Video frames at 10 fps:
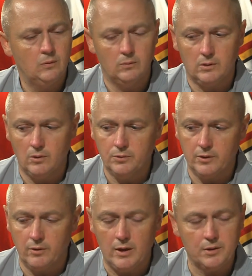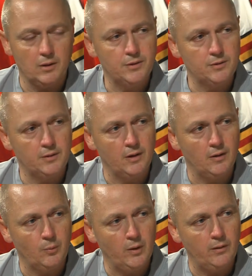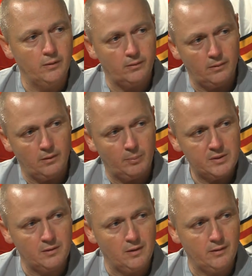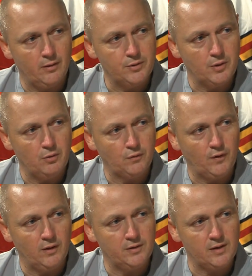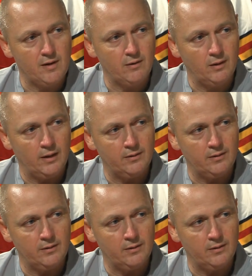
Coach, congratulations again on the win, and best of luck here as you host Findlay Saturday night,